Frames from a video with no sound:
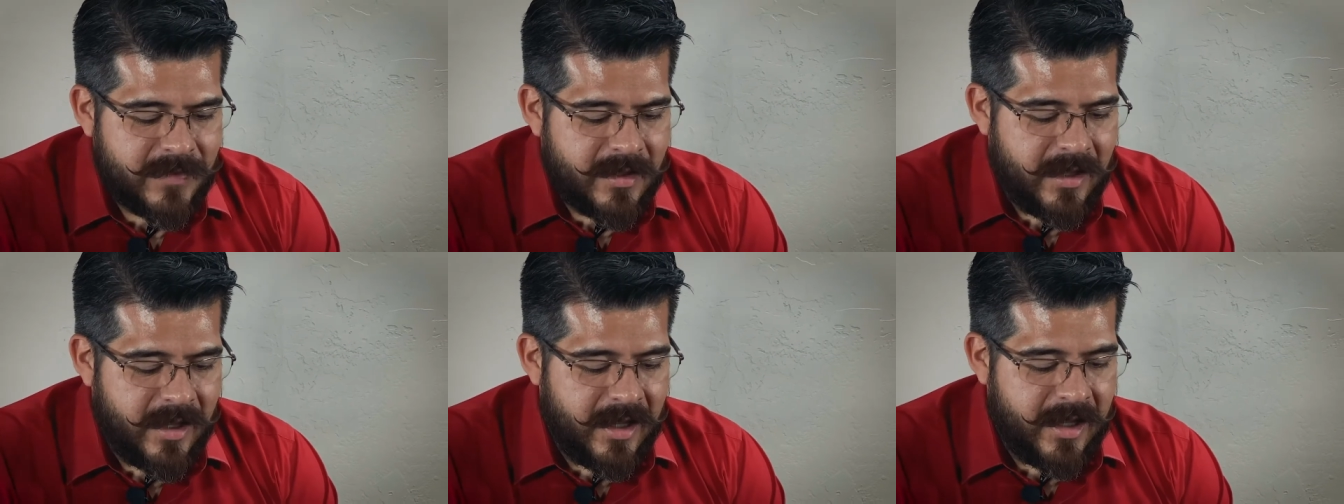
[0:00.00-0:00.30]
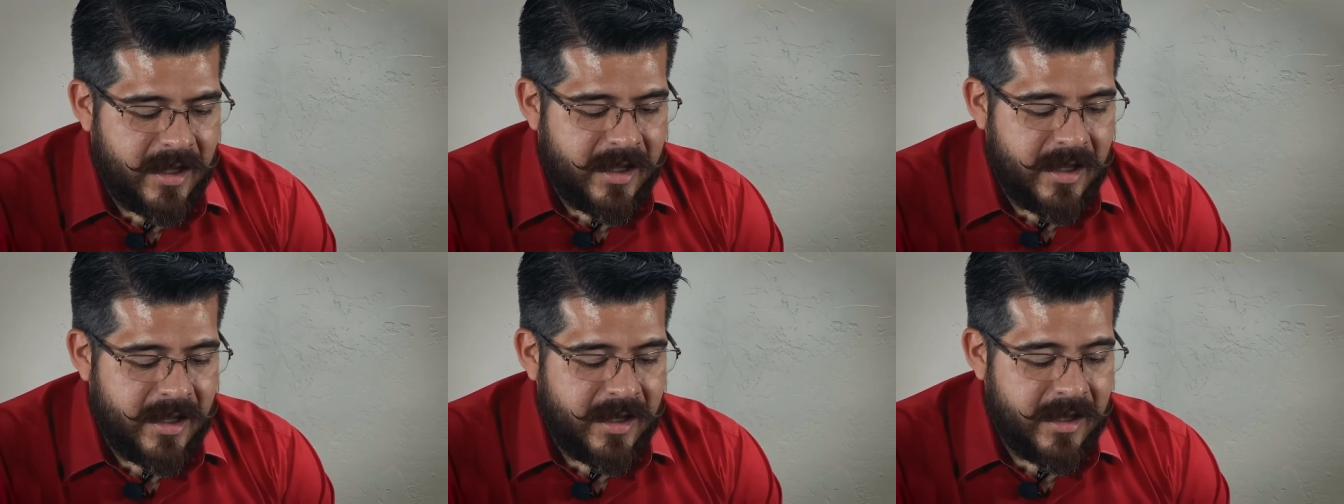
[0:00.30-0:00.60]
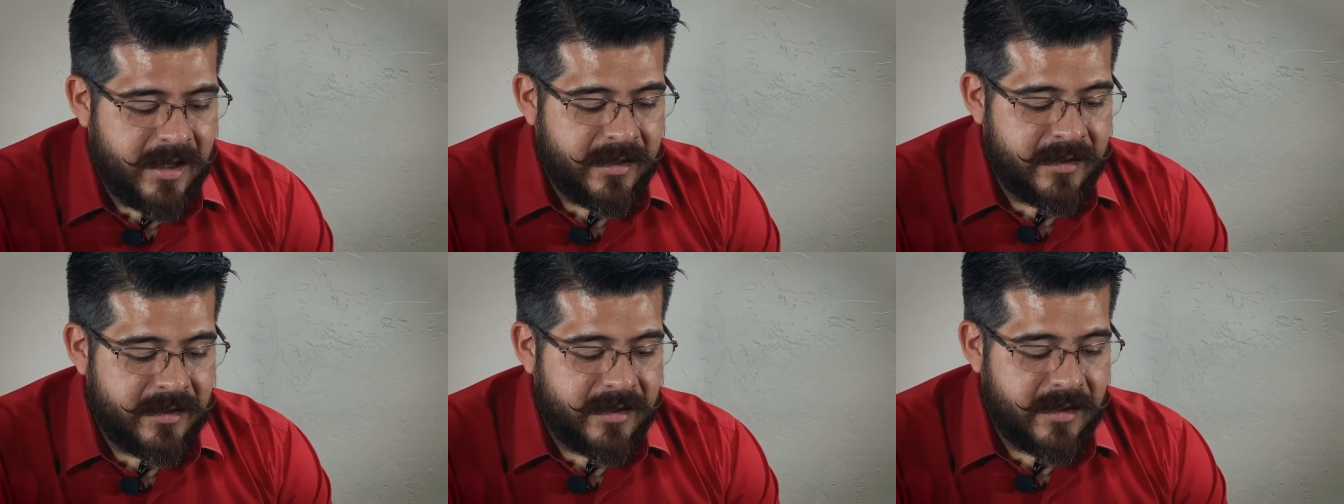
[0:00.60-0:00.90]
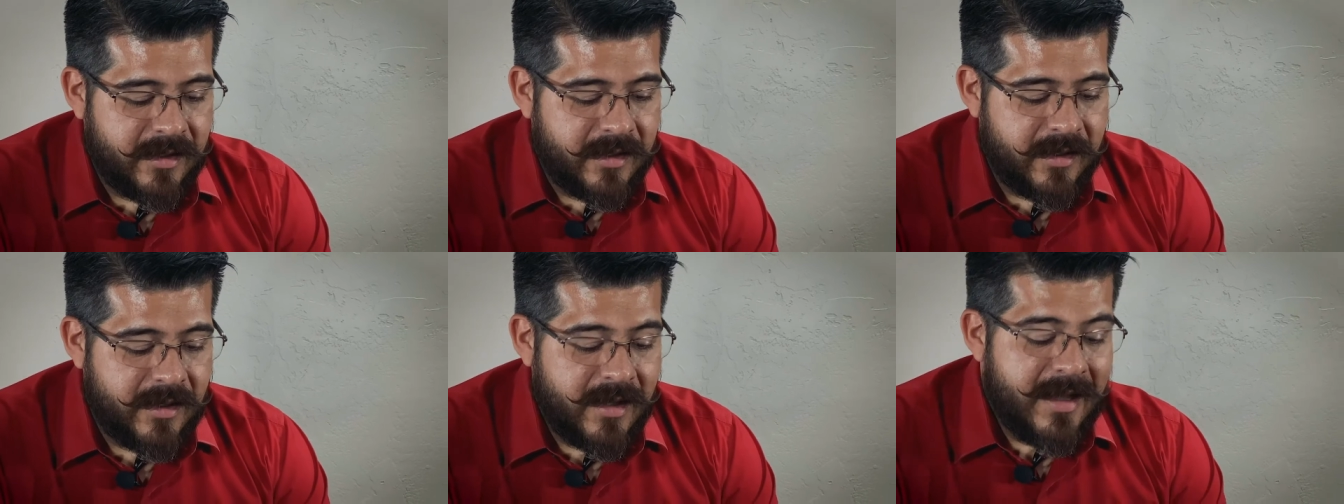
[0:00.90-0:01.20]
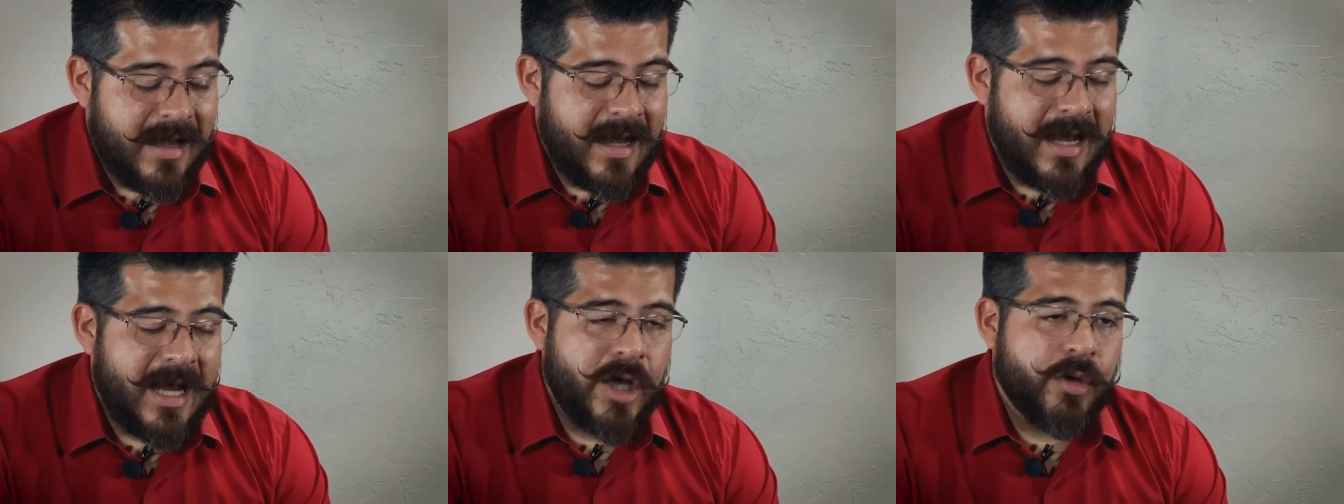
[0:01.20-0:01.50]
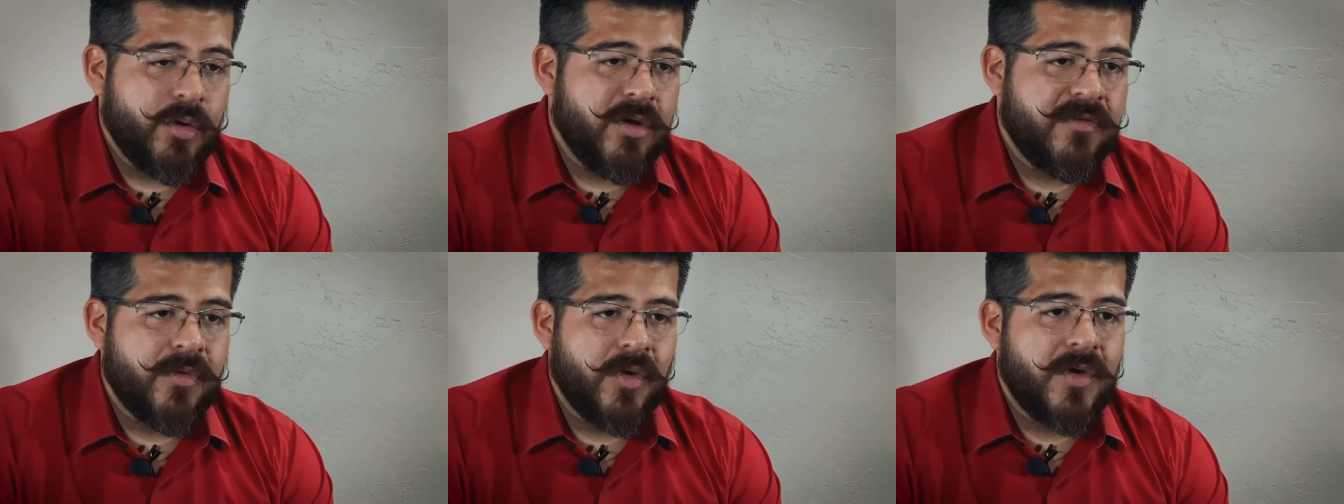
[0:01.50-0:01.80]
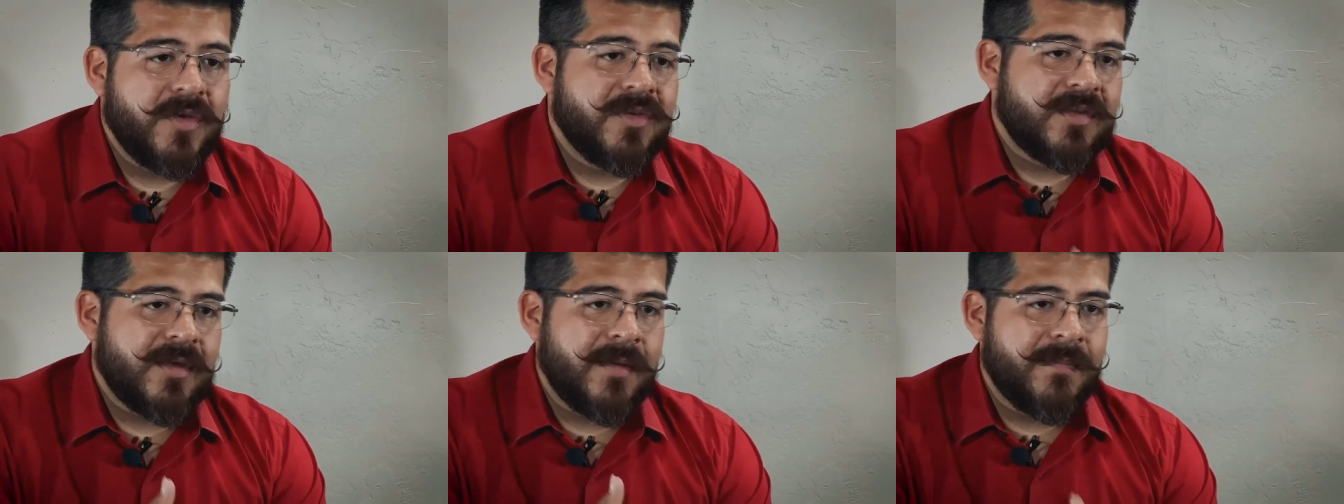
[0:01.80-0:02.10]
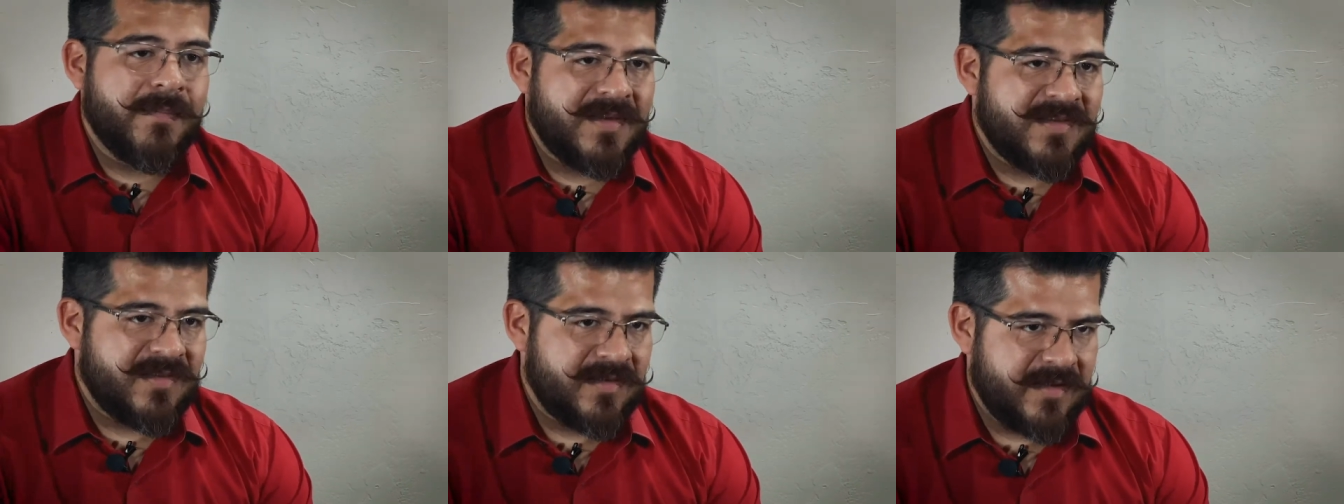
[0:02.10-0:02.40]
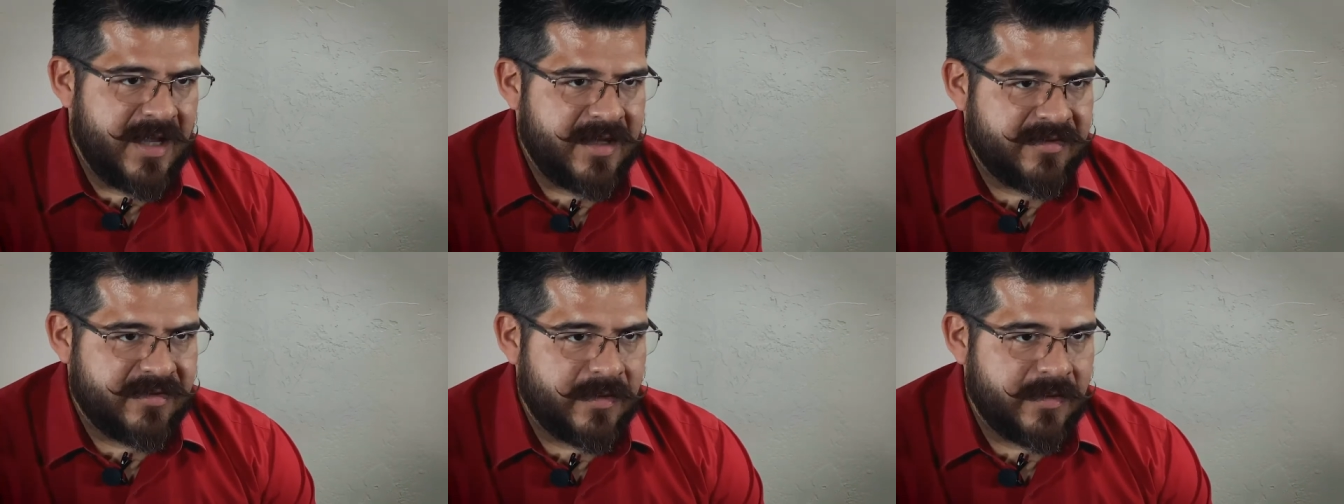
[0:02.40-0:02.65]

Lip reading: and how to avoid some mistakes